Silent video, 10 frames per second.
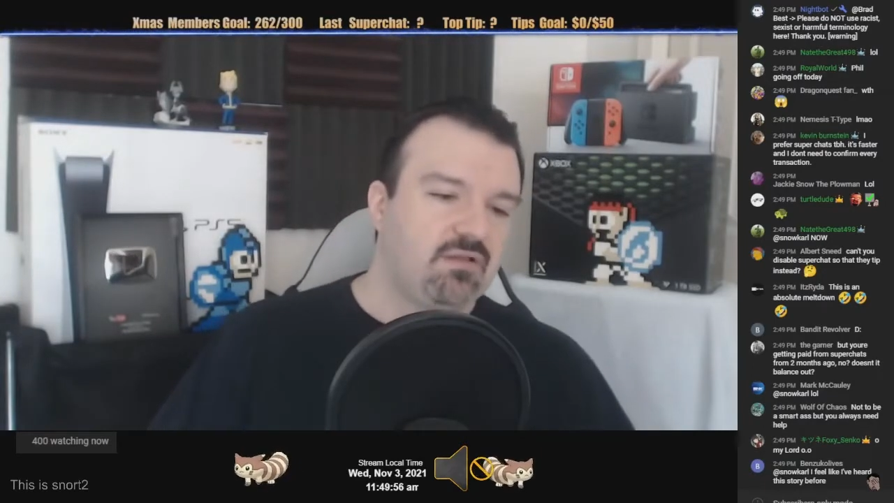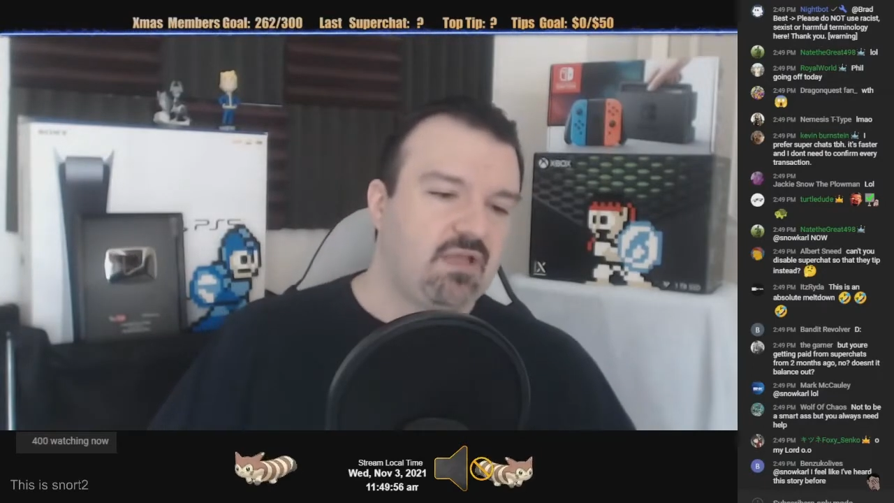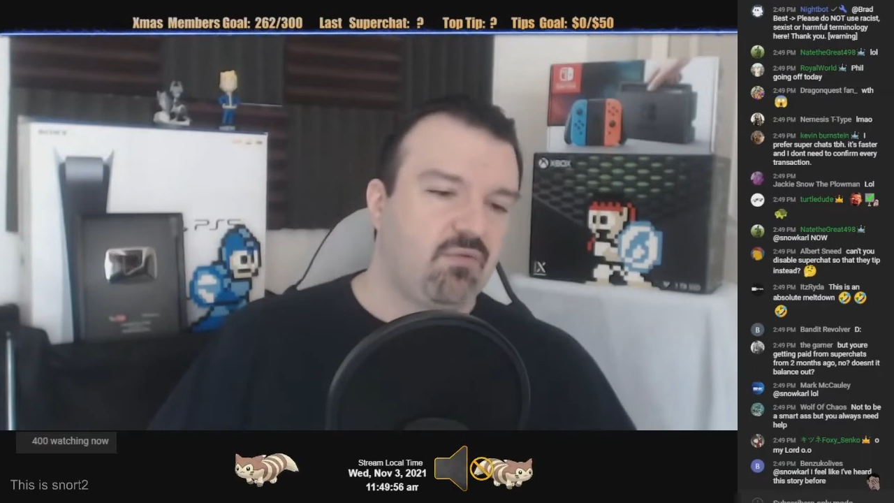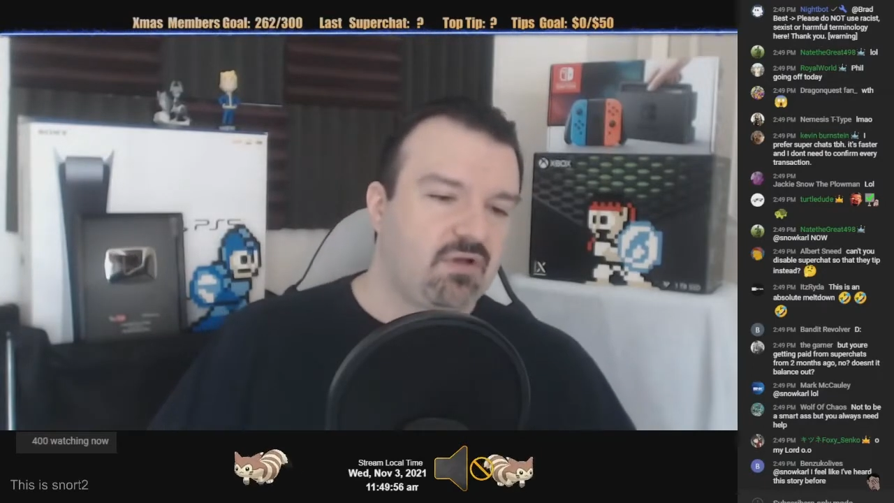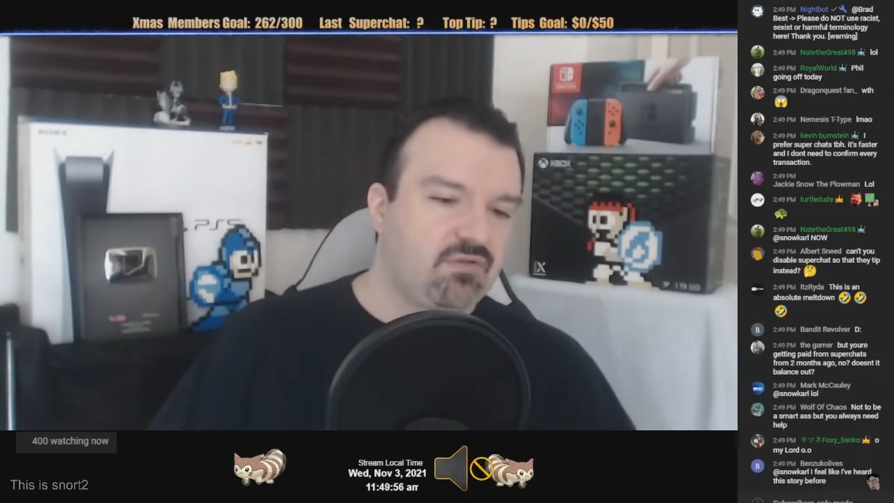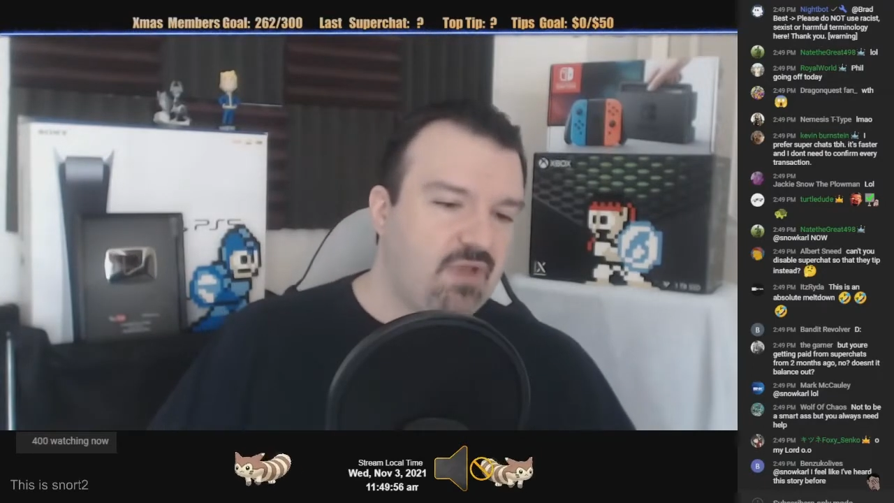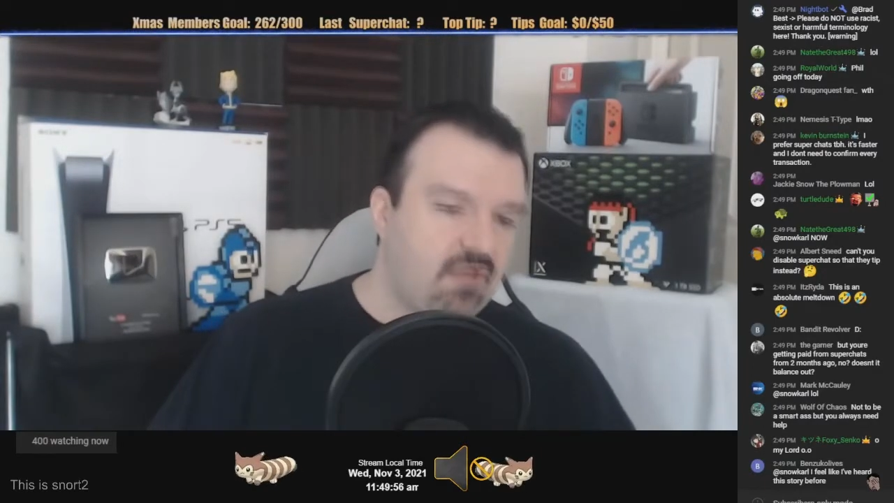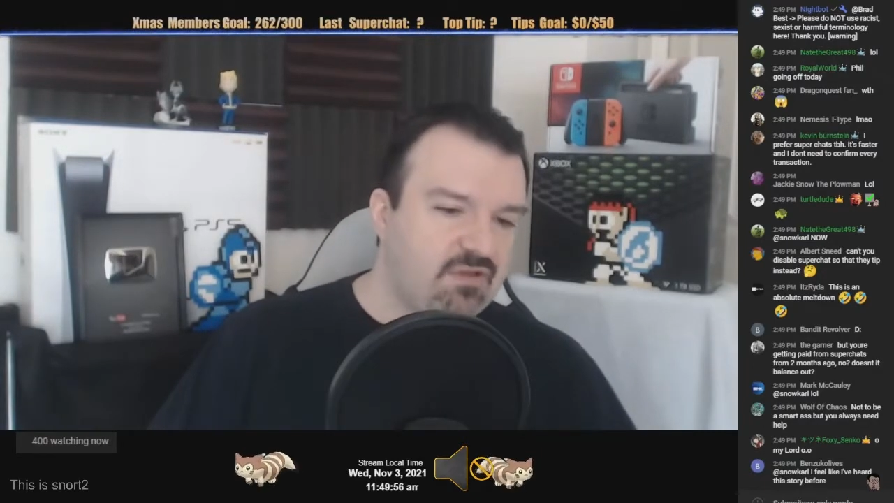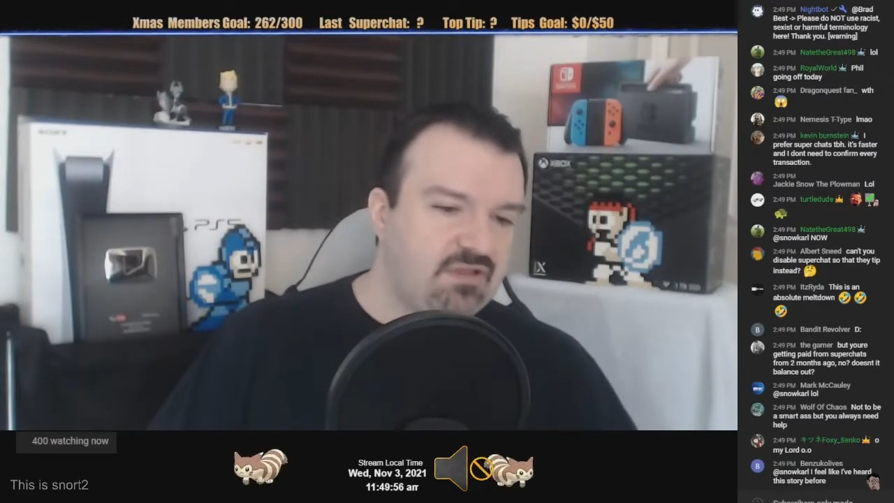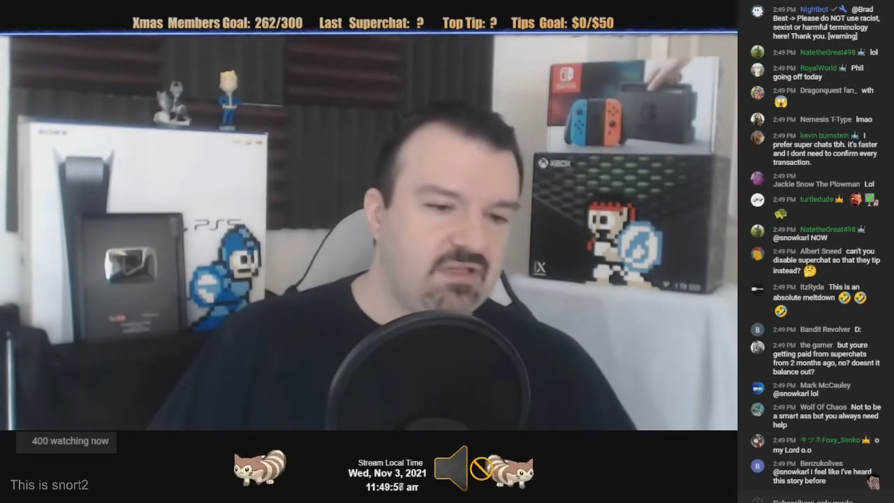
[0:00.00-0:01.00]
They want to do
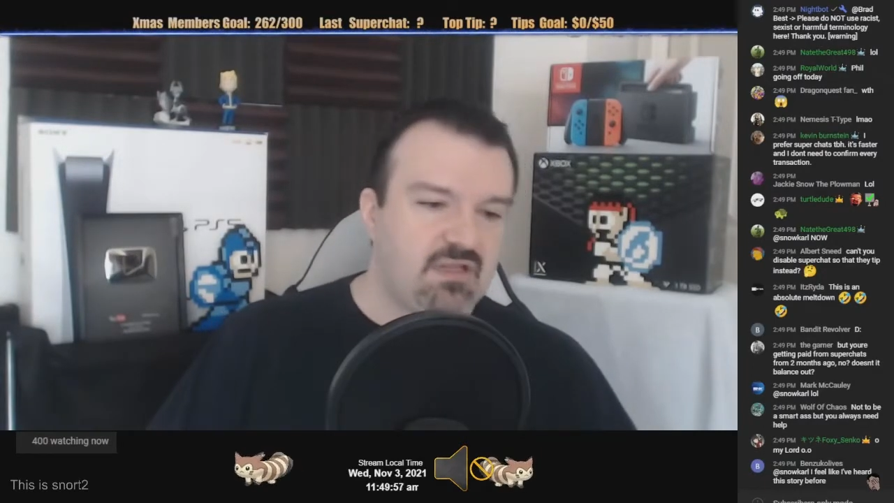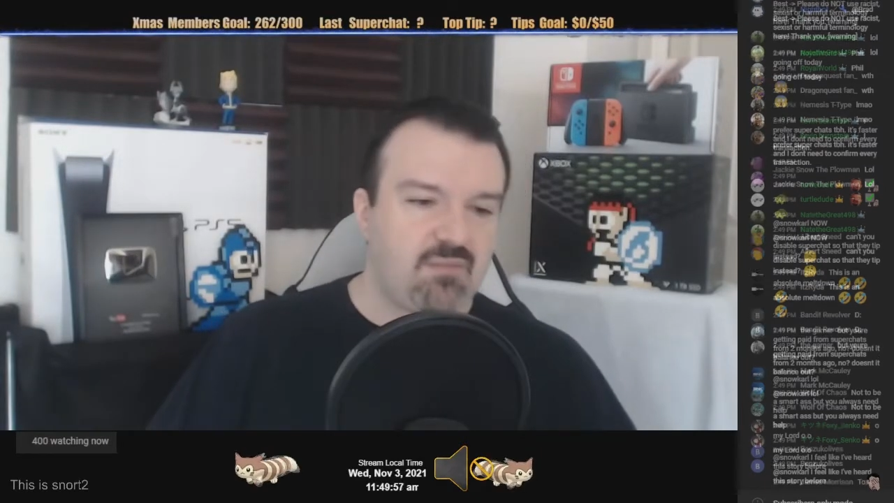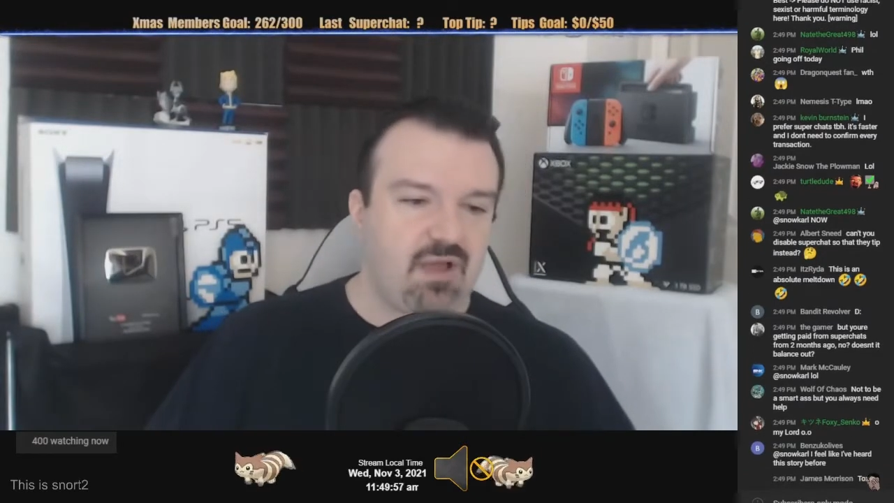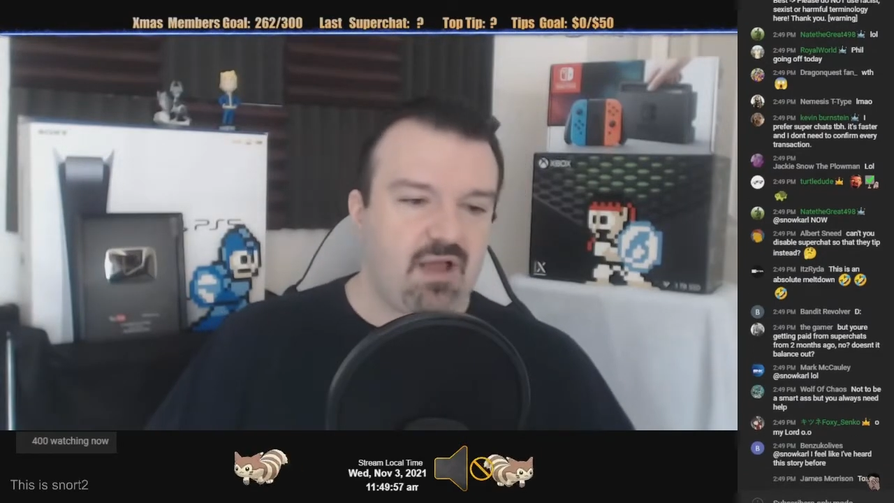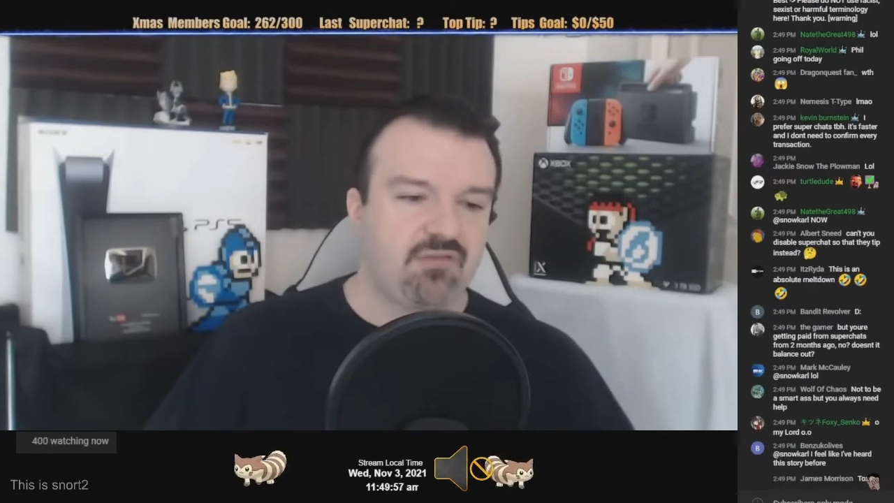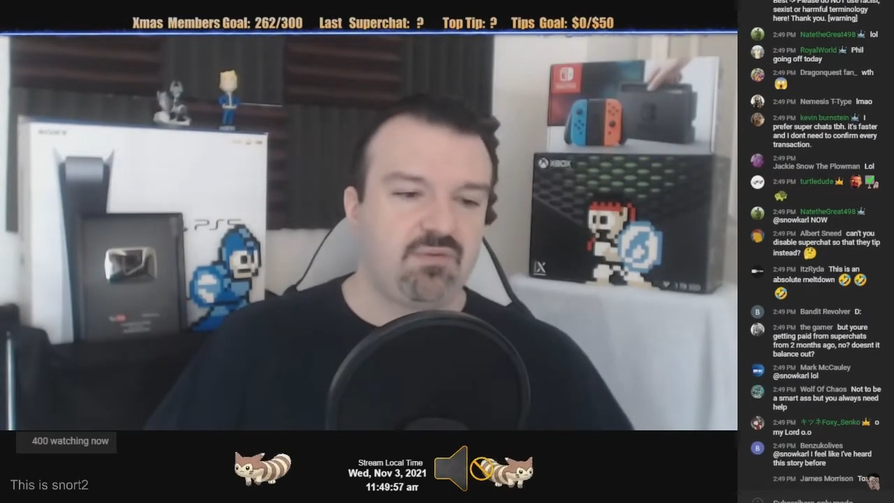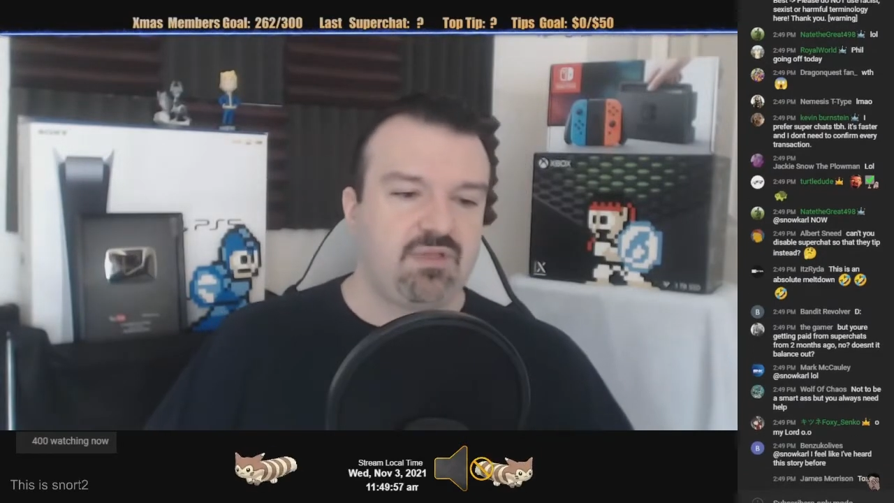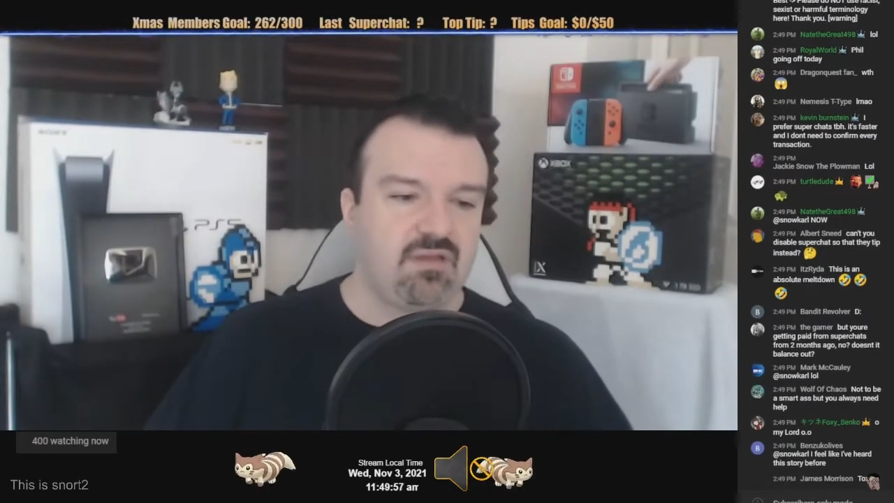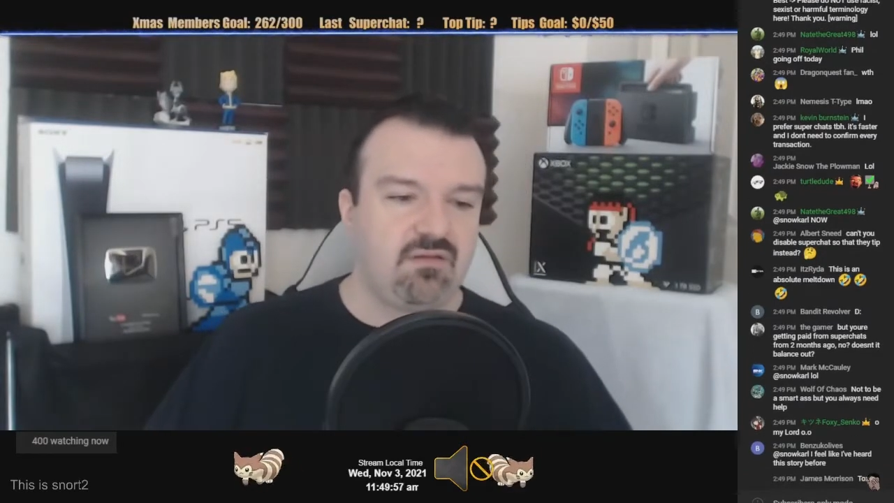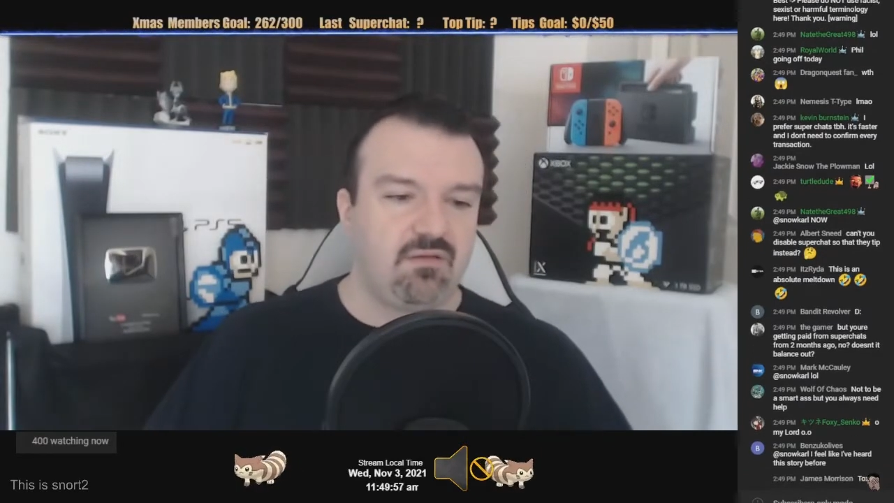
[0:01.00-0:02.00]
everything that they possibly
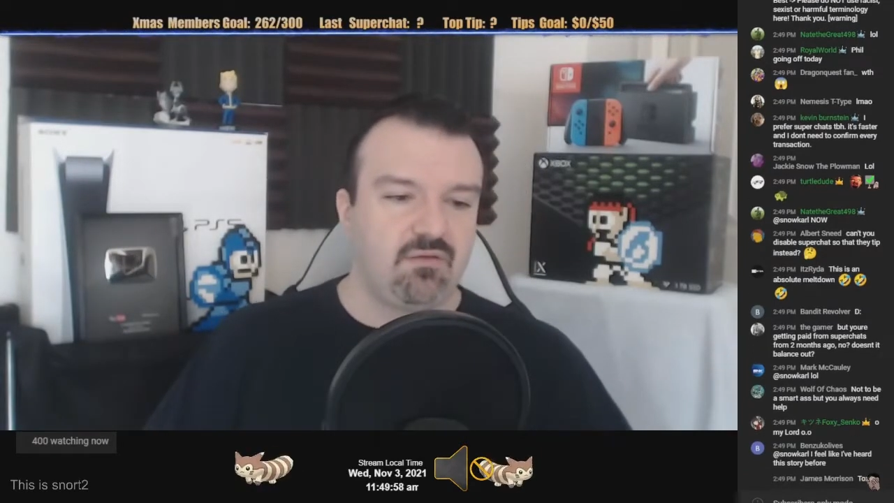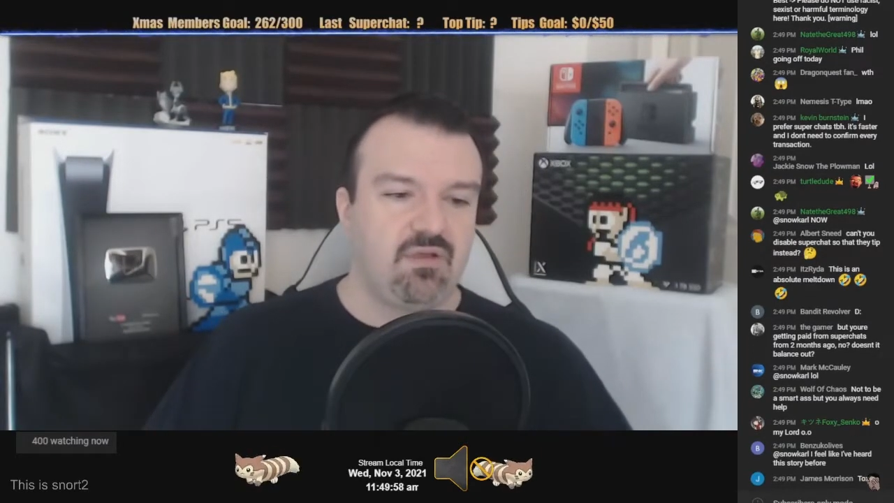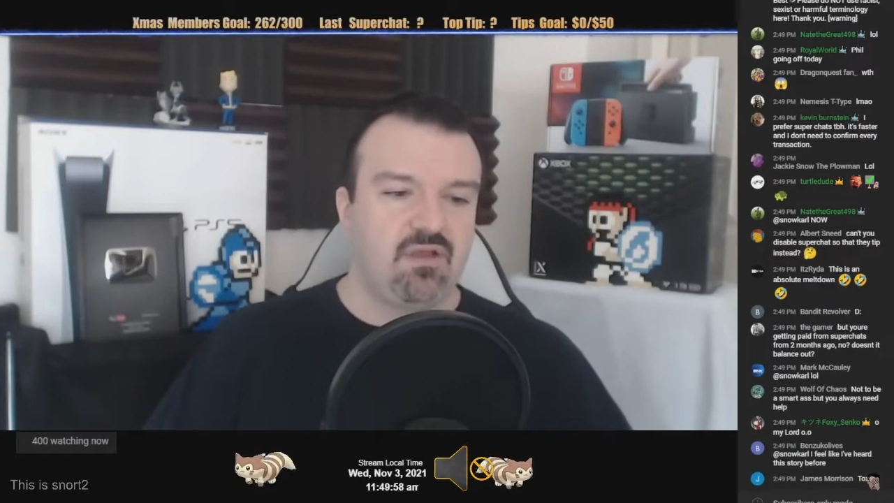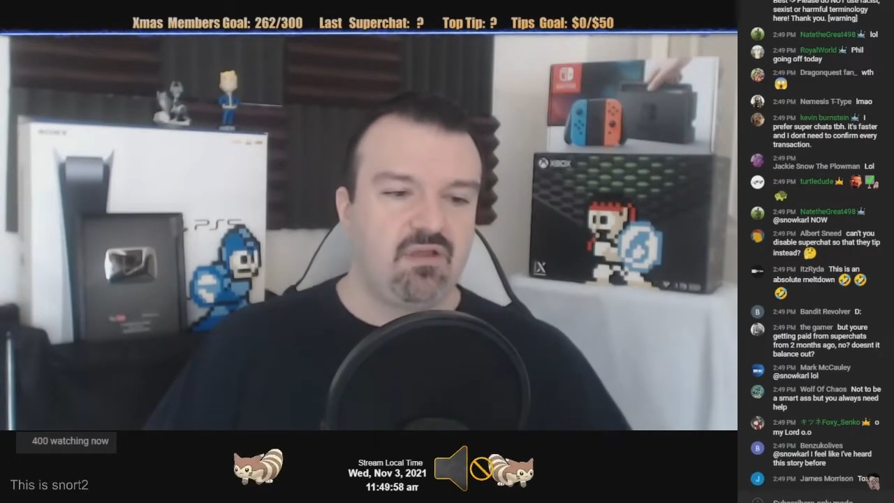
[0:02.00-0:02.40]
can do